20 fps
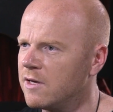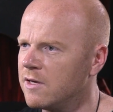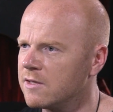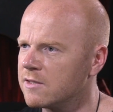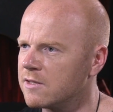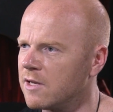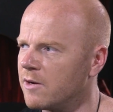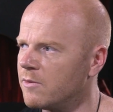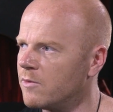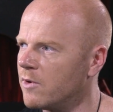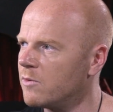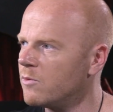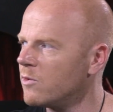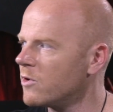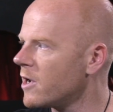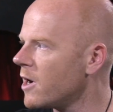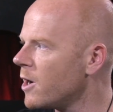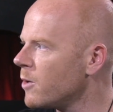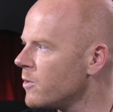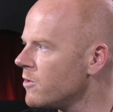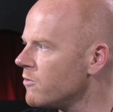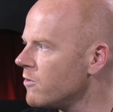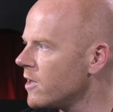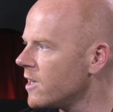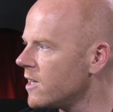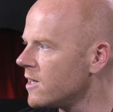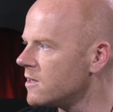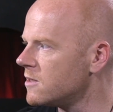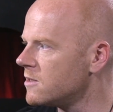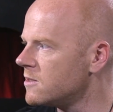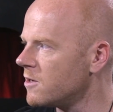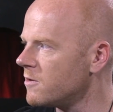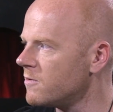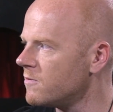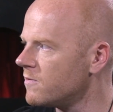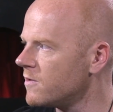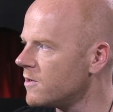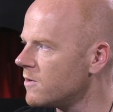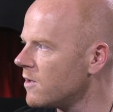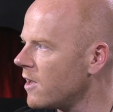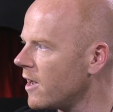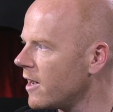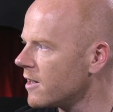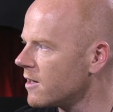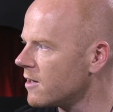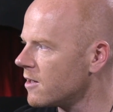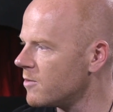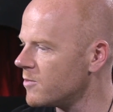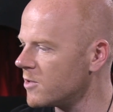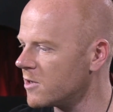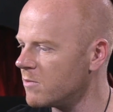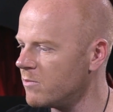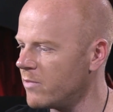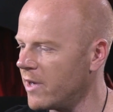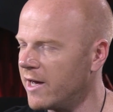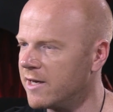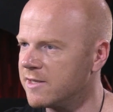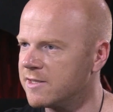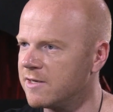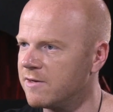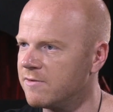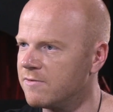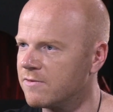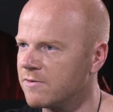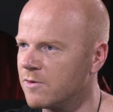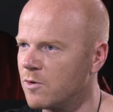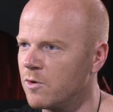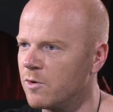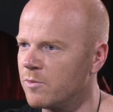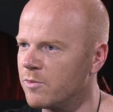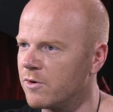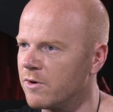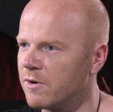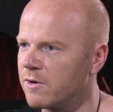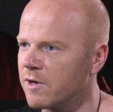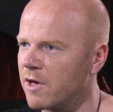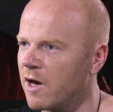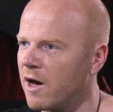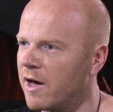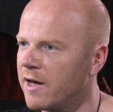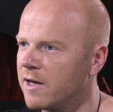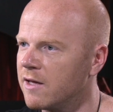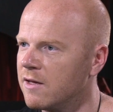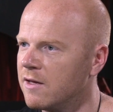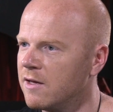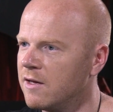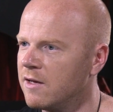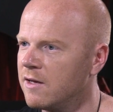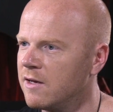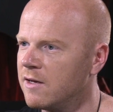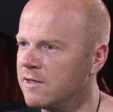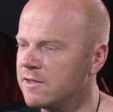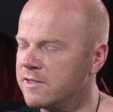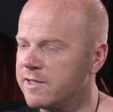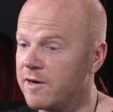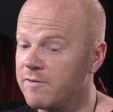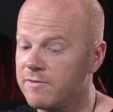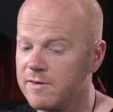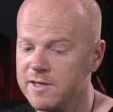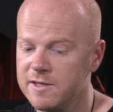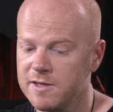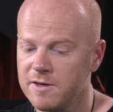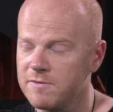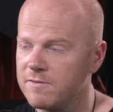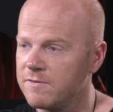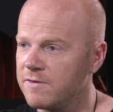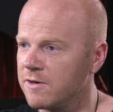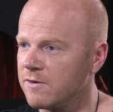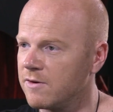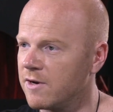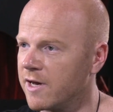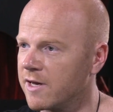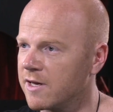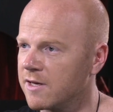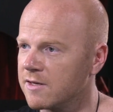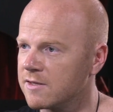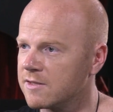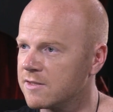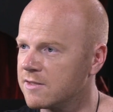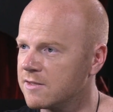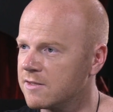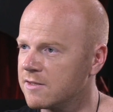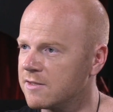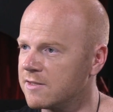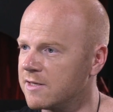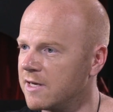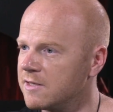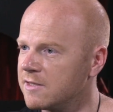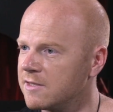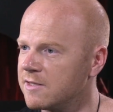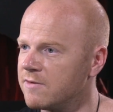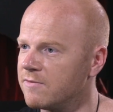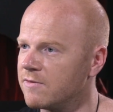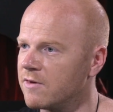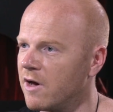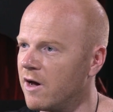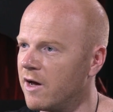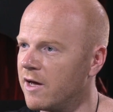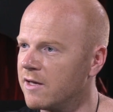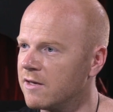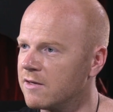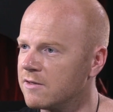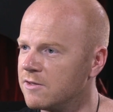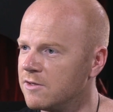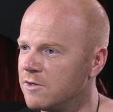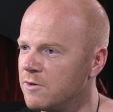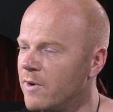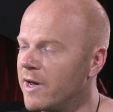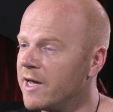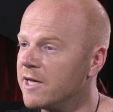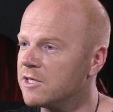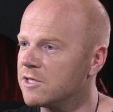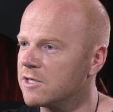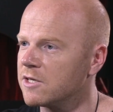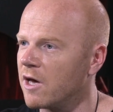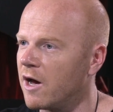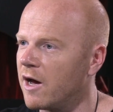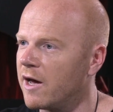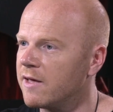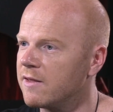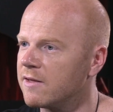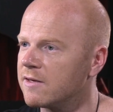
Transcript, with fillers: It's like, well, what are we really? Don't feel like I'm a competitive corporate guy. Definitely don't feel like a sensitive guy, new age guy